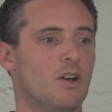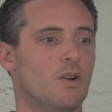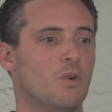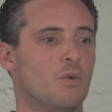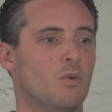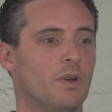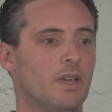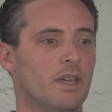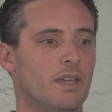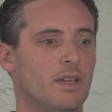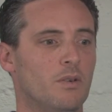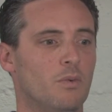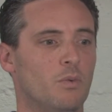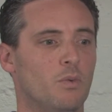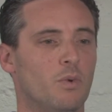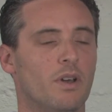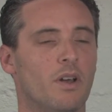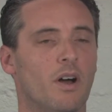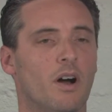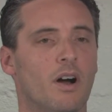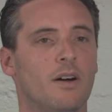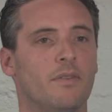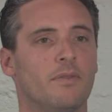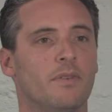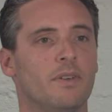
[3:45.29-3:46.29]
We would
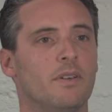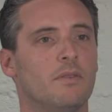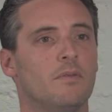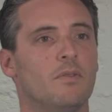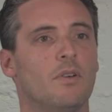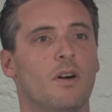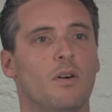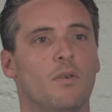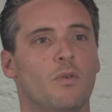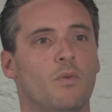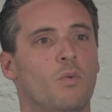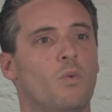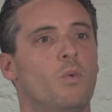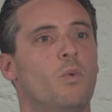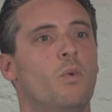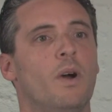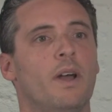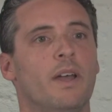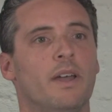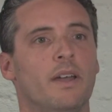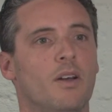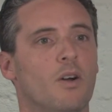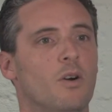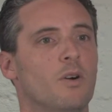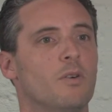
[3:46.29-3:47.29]
often
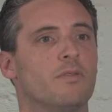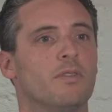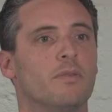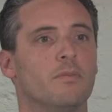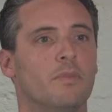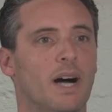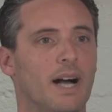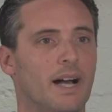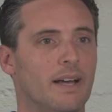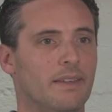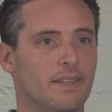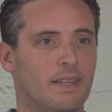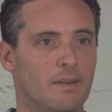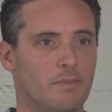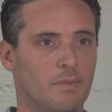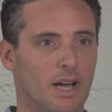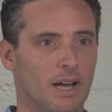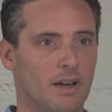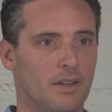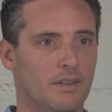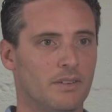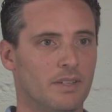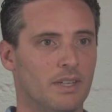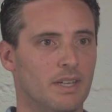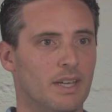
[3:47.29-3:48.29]
way overbuy the
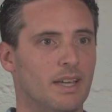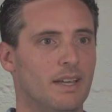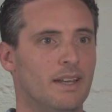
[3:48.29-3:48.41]
amount.